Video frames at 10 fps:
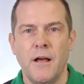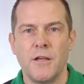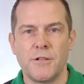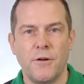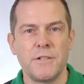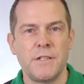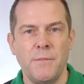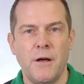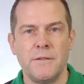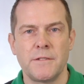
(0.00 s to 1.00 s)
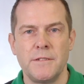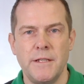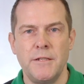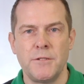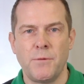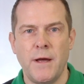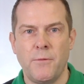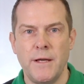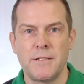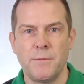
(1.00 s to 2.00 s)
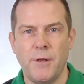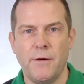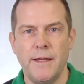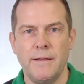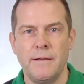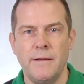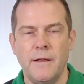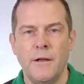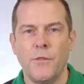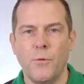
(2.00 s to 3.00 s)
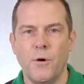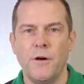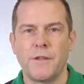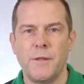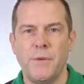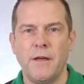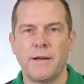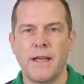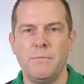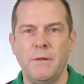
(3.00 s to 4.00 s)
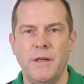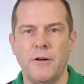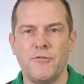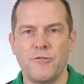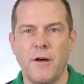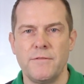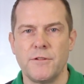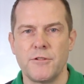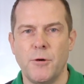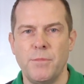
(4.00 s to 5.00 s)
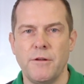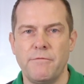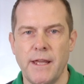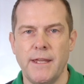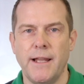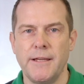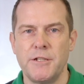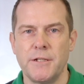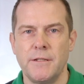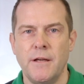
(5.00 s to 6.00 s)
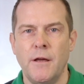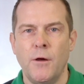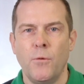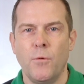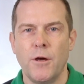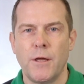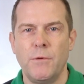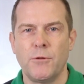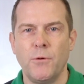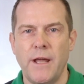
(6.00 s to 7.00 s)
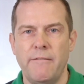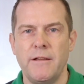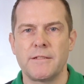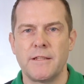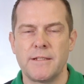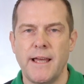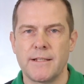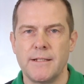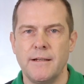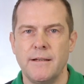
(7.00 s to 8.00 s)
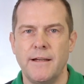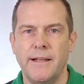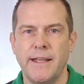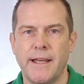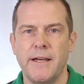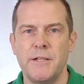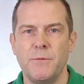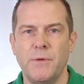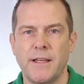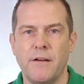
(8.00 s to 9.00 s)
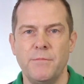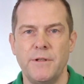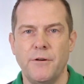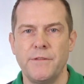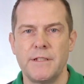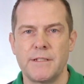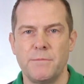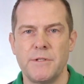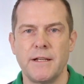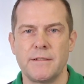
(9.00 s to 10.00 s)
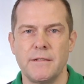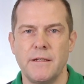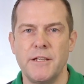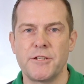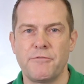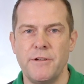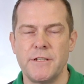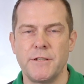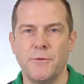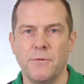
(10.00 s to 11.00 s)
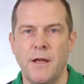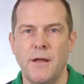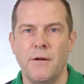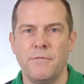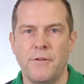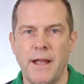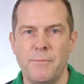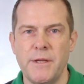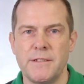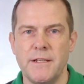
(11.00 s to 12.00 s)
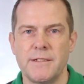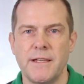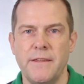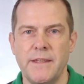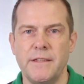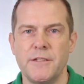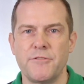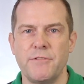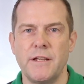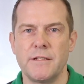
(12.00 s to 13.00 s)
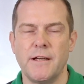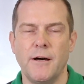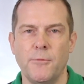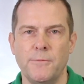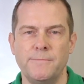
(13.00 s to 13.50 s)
As long as demand continues to outweigh supply, the work that BiKBBI drives on the topic of regulation, working with all areas of the sector and engaging with government on this subject is critical for our business and the industry as a whole.